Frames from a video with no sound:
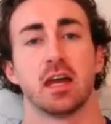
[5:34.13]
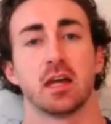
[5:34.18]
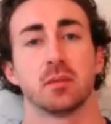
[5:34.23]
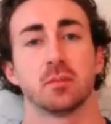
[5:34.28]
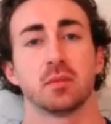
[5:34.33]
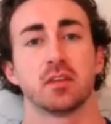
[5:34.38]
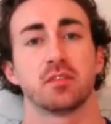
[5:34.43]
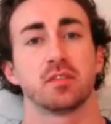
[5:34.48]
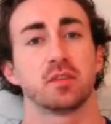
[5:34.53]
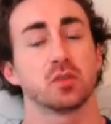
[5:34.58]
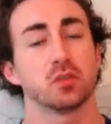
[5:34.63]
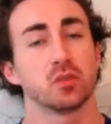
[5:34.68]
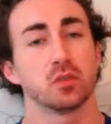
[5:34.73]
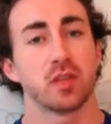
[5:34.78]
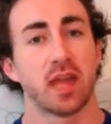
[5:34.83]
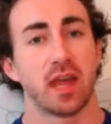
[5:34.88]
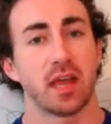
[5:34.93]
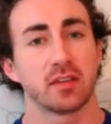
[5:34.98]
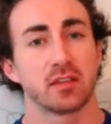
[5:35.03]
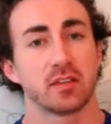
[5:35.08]
If you do
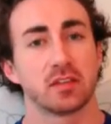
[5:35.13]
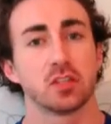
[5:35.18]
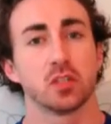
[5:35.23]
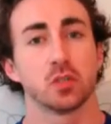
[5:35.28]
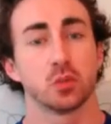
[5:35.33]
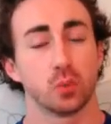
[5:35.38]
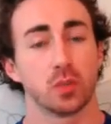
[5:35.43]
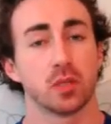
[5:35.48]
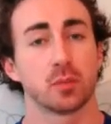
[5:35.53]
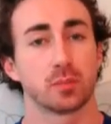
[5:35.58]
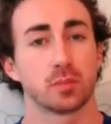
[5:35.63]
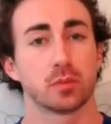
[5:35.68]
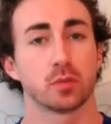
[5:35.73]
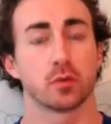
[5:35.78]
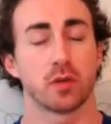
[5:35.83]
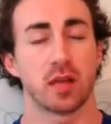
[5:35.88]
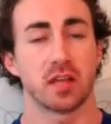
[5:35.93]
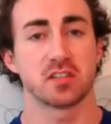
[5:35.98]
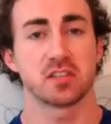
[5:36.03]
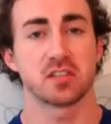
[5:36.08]
that, you will
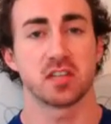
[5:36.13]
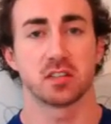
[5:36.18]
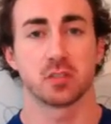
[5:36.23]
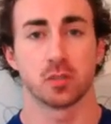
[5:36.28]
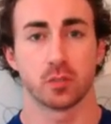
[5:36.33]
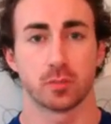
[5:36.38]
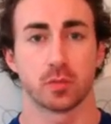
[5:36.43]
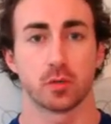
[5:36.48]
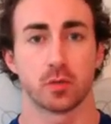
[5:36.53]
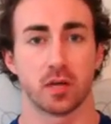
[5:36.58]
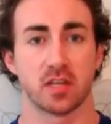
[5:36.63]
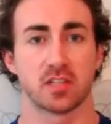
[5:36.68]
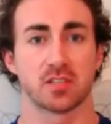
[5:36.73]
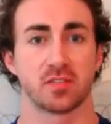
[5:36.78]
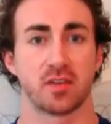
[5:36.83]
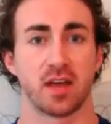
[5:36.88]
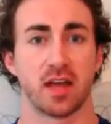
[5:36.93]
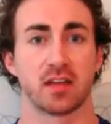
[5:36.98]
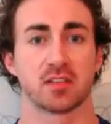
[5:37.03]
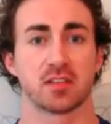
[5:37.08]
progress, and you'll progress
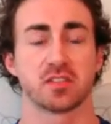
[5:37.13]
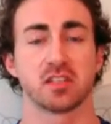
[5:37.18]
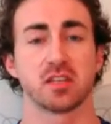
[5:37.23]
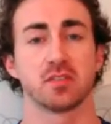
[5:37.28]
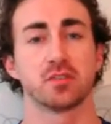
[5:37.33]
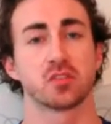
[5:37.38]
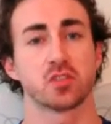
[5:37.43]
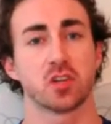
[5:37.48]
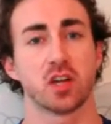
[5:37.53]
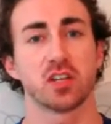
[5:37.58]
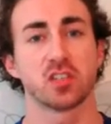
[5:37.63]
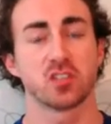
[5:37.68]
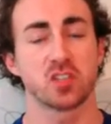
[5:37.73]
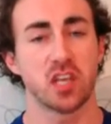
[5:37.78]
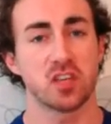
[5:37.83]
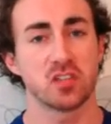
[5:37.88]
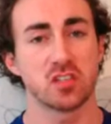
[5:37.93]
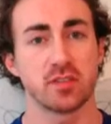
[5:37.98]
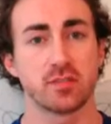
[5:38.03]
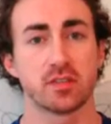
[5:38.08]
fast. If you try and
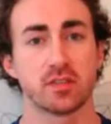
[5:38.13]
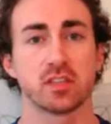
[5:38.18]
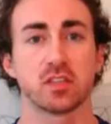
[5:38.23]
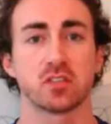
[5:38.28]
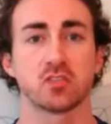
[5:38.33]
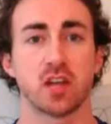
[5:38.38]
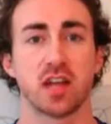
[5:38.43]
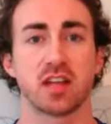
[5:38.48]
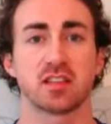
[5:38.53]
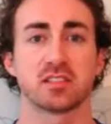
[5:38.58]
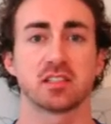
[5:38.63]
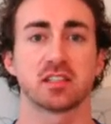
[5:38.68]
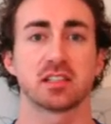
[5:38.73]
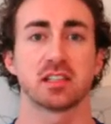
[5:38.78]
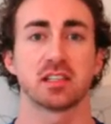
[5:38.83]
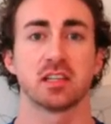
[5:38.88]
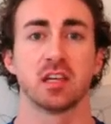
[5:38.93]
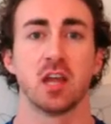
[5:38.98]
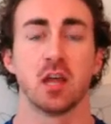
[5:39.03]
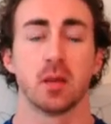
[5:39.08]
change everything
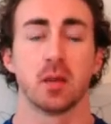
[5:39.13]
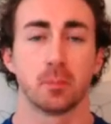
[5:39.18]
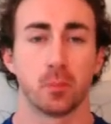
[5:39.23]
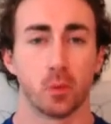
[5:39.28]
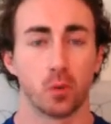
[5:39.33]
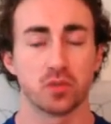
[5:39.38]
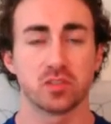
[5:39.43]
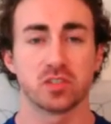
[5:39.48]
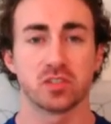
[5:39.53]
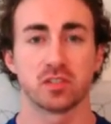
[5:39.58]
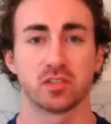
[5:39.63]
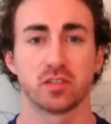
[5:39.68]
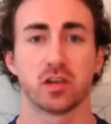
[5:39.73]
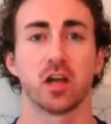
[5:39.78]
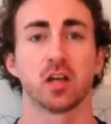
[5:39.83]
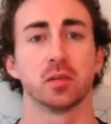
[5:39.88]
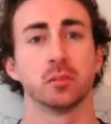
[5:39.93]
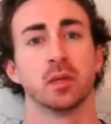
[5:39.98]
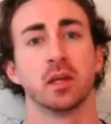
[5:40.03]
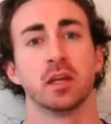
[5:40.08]
drastically, most of the
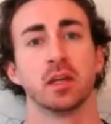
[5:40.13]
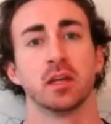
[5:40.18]
time